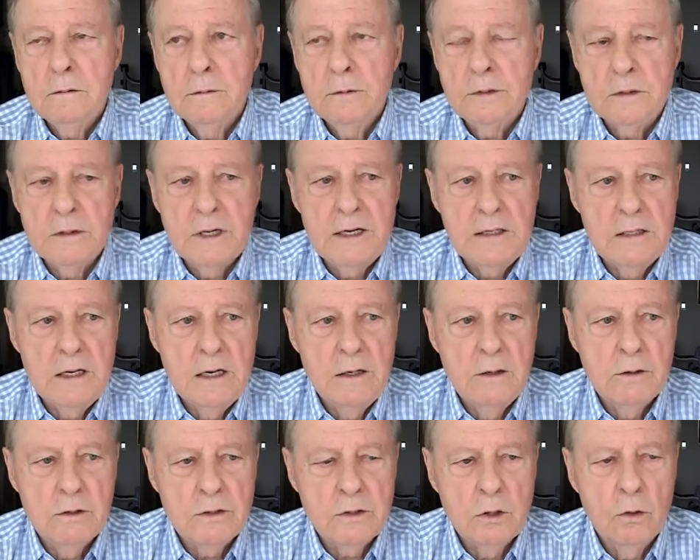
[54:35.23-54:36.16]
He was
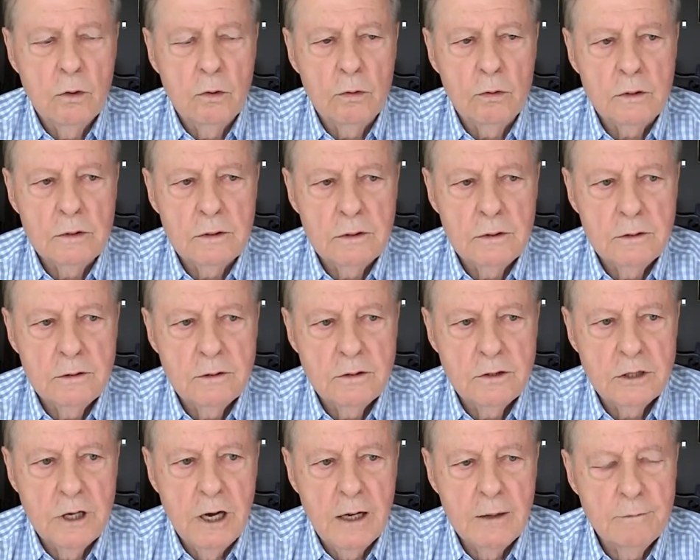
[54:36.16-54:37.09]
19 years old and
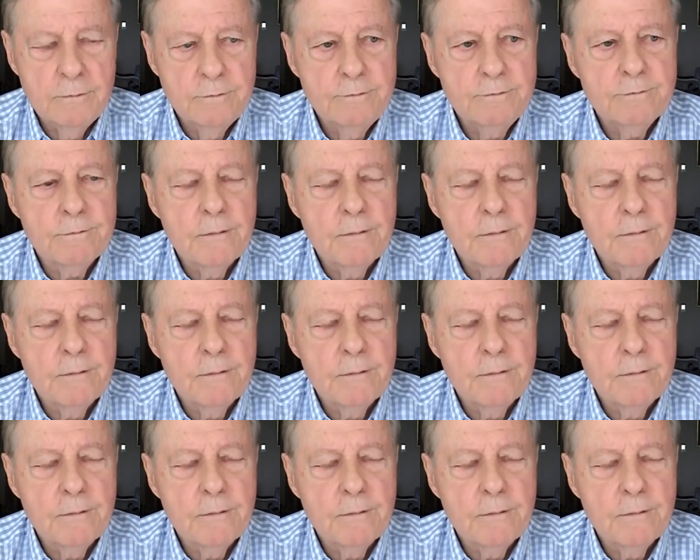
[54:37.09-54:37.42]
shot.